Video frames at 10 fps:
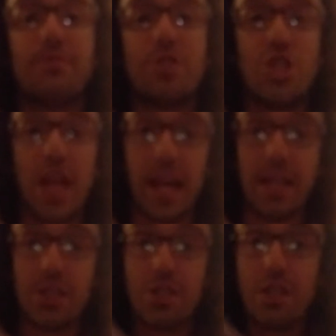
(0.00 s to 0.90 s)

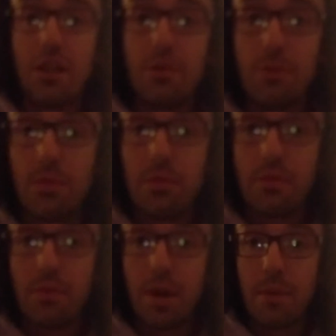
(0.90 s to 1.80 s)
change. Oh,
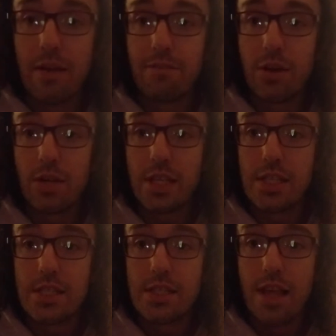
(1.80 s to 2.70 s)
I'm out of
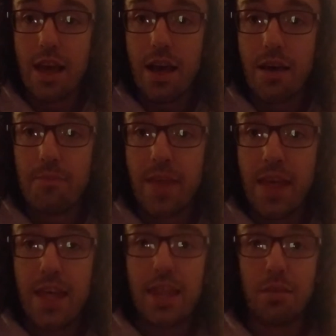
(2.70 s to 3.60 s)
focus.
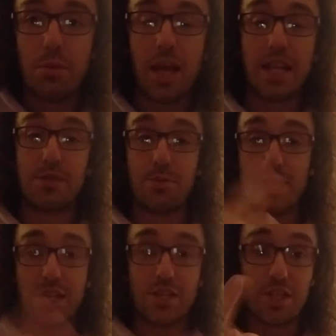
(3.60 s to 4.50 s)
The planet's
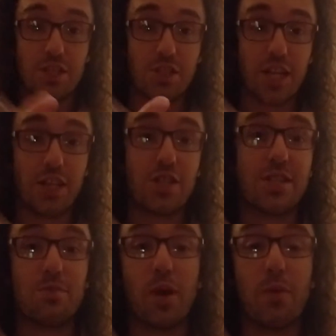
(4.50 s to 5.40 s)
rotation doesn't change, it's
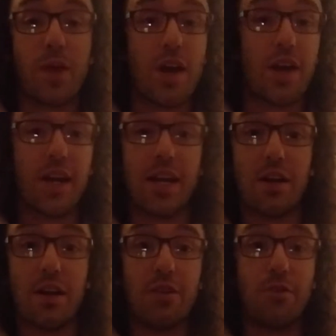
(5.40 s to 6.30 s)
just where we are in
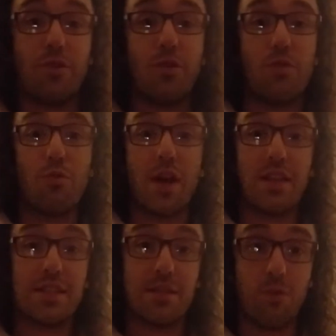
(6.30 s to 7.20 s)
our
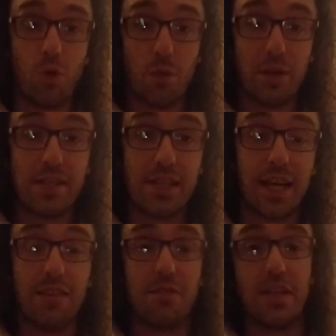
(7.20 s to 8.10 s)
relative orbits. It
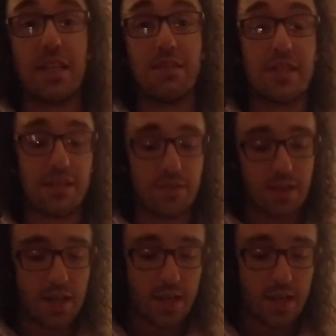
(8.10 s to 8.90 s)
kind of gives this